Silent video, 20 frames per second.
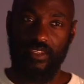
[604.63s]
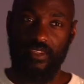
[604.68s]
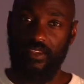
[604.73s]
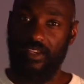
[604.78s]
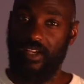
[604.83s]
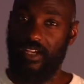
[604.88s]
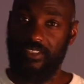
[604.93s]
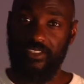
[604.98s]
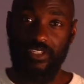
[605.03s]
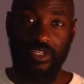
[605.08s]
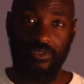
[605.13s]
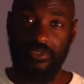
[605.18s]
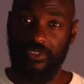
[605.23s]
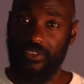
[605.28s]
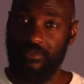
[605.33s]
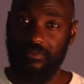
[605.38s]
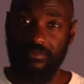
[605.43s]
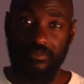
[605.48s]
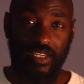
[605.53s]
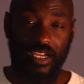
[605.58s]
I told you,
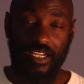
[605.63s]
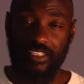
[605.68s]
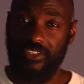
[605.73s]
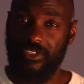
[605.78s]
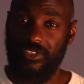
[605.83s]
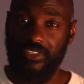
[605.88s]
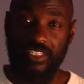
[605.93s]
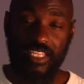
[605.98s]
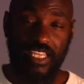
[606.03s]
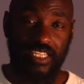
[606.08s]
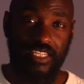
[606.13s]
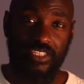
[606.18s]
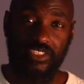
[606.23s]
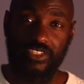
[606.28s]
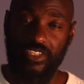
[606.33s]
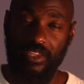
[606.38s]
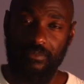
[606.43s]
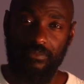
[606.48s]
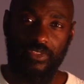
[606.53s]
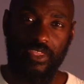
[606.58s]
I just needed
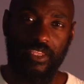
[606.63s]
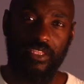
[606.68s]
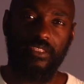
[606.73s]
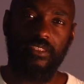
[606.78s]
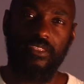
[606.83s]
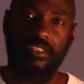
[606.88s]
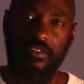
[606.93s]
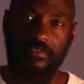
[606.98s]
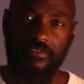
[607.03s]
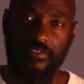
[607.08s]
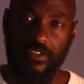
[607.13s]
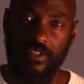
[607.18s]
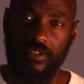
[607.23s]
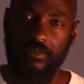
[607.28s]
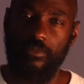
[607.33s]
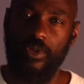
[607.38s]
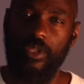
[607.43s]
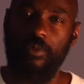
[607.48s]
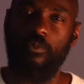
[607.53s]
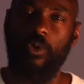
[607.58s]
something different.
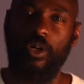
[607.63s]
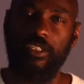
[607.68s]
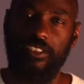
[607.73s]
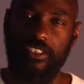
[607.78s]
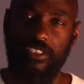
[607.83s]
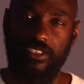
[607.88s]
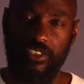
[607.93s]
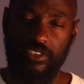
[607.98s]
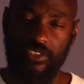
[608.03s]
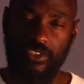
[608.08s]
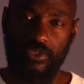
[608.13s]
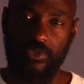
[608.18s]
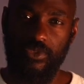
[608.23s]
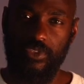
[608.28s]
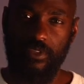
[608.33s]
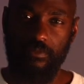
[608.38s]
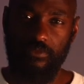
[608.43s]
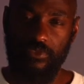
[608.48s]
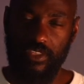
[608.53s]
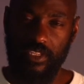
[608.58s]
We wanted to do
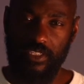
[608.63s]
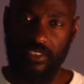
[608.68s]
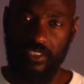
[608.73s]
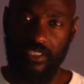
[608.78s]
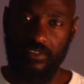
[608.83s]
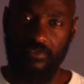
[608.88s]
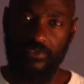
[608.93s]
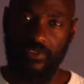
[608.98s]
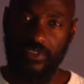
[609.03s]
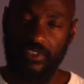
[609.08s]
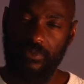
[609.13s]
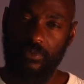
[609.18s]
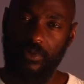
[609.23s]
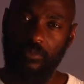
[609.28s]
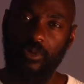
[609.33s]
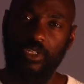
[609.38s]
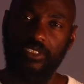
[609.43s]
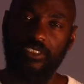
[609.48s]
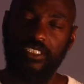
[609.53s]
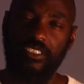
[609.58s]
something different. We
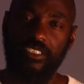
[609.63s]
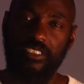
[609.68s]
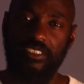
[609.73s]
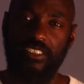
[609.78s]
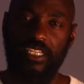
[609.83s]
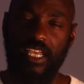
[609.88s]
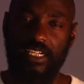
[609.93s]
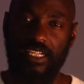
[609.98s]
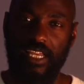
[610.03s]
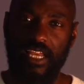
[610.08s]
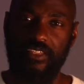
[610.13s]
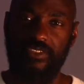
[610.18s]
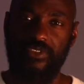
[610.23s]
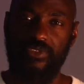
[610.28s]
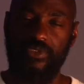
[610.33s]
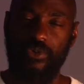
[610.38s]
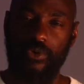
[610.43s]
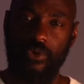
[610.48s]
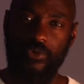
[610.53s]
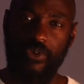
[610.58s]
wanted to tell our
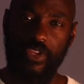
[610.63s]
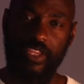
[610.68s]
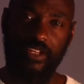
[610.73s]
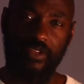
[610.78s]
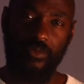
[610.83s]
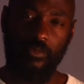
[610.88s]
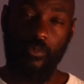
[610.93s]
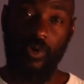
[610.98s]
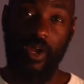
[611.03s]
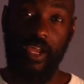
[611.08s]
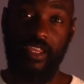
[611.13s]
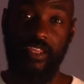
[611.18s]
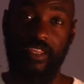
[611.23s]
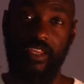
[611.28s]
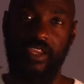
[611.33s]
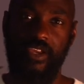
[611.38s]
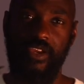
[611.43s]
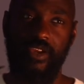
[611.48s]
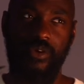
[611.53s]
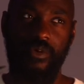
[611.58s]
story in a way
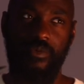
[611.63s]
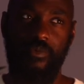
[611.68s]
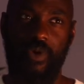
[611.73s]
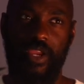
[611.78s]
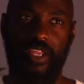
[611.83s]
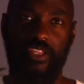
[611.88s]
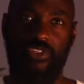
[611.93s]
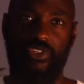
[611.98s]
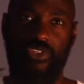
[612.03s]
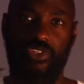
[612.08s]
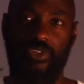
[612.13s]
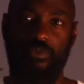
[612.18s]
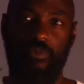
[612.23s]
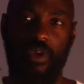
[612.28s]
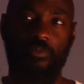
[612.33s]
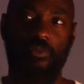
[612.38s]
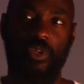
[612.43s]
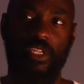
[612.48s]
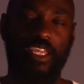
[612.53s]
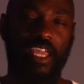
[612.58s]
which,
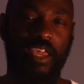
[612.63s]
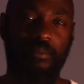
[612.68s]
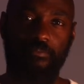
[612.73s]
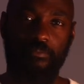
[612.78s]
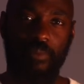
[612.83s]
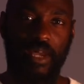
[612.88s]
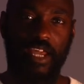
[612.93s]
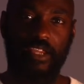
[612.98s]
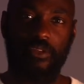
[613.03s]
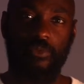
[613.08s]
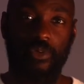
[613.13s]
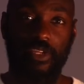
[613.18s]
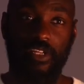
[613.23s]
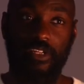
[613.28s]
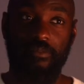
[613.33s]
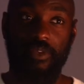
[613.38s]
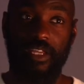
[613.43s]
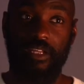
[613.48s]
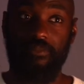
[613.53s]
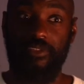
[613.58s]
when we get back, we're going to
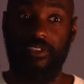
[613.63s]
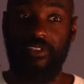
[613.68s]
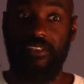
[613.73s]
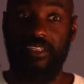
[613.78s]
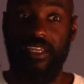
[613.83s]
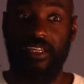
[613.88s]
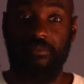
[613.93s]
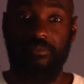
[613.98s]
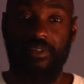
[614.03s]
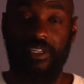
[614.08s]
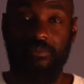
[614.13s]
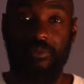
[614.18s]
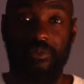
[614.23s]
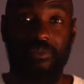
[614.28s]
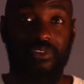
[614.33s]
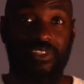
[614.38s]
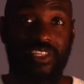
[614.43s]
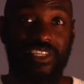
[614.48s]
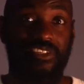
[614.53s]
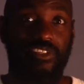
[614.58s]
be able to tell people
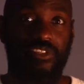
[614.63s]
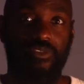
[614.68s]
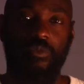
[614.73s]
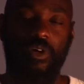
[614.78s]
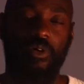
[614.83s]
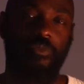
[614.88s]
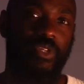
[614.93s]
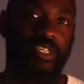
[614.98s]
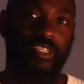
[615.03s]
this is what we